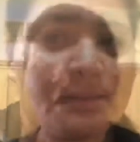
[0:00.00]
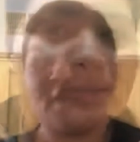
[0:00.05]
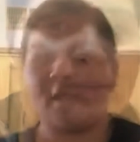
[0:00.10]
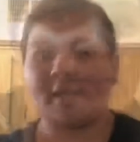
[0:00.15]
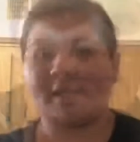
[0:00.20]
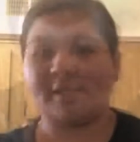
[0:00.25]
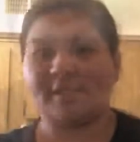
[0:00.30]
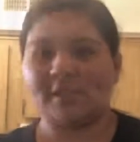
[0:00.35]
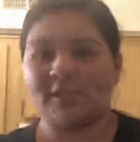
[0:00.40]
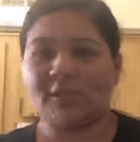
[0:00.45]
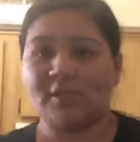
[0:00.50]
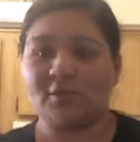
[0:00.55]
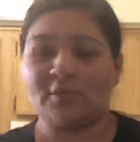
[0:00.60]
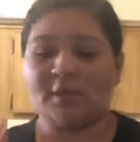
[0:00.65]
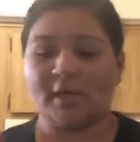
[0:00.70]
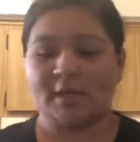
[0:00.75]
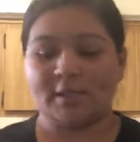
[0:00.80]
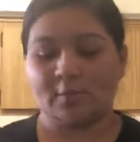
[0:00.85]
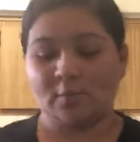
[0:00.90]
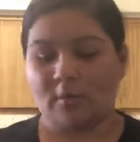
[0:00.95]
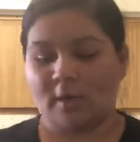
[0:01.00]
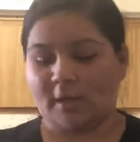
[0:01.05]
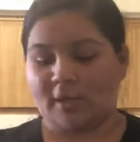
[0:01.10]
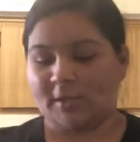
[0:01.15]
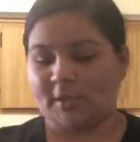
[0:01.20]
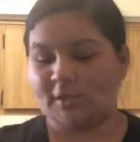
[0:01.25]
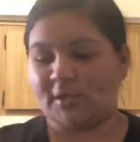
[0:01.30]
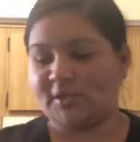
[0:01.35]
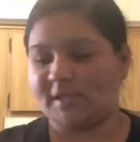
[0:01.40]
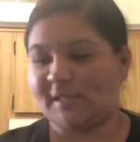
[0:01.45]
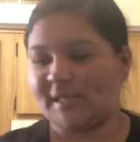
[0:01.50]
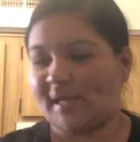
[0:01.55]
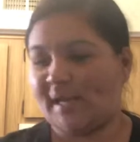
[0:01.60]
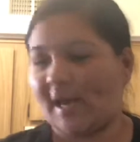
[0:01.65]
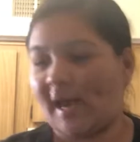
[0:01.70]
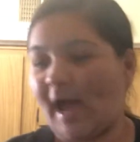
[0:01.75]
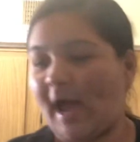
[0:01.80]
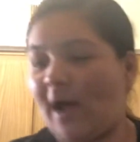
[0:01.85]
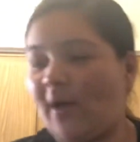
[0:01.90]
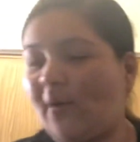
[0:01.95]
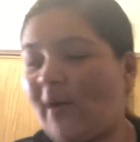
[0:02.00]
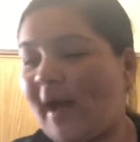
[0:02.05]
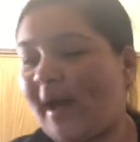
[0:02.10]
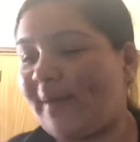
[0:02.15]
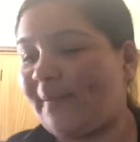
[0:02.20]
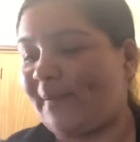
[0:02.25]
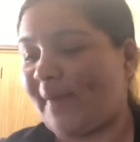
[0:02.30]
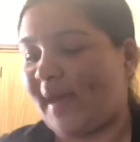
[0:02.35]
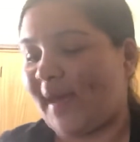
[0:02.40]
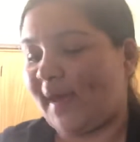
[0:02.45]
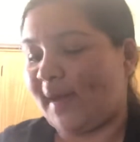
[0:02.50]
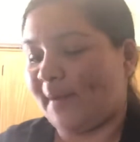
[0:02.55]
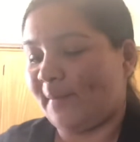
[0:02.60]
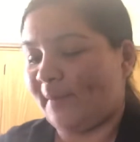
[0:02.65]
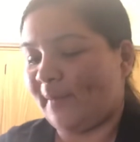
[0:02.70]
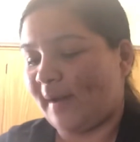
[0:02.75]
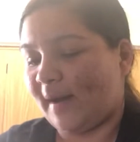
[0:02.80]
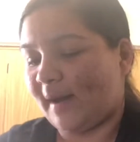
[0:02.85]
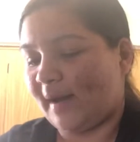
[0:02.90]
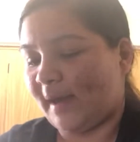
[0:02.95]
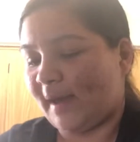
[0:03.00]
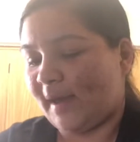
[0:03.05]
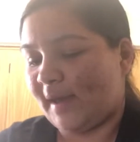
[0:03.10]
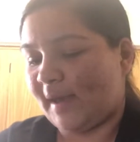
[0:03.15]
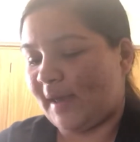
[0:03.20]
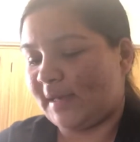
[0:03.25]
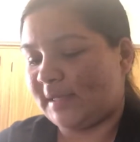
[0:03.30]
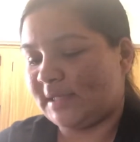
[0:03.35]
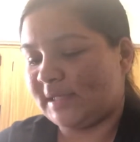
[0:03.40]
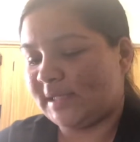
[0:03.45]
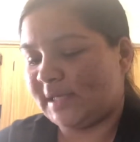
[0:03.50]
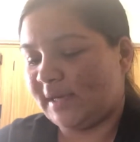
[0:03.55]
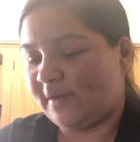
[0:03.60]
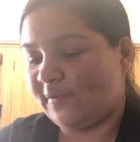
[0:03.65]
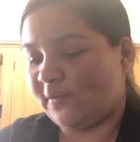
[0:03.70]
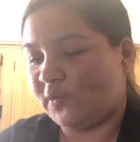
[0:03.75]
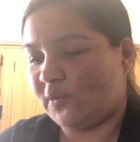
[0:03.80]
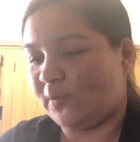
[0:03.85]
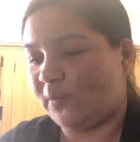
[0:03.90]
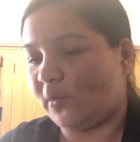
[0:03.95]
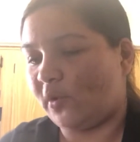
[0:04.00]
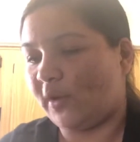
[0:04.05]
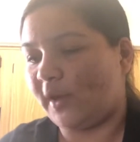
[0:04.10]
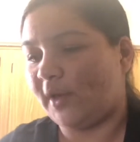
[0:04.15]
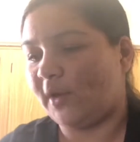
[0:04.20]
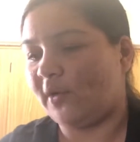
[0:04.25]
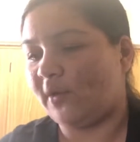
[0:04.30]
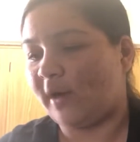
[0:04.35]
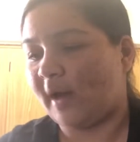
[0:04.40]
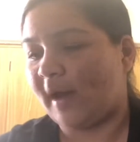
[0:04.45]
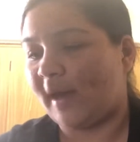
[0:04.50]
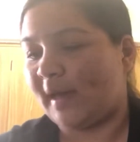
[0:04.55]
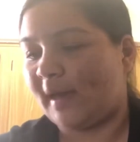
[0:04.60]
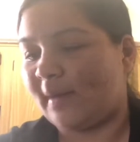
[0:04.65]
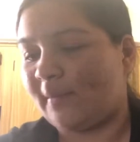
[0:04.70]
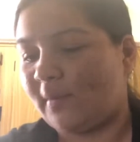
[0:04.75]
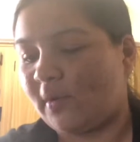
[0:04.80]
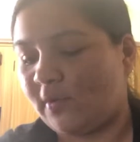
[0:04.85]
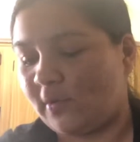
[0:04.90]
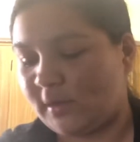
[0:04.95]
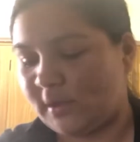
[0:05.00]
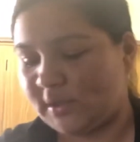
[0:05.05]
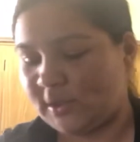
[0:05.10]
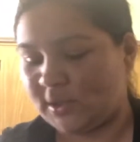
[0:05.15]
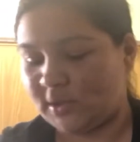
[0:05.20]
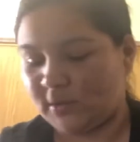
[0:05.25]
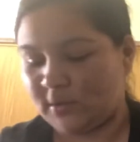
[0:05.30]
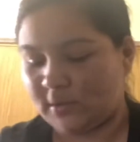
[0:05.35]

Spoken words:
Okay, since you guys wanted to see how I make my seafood boil, I am going to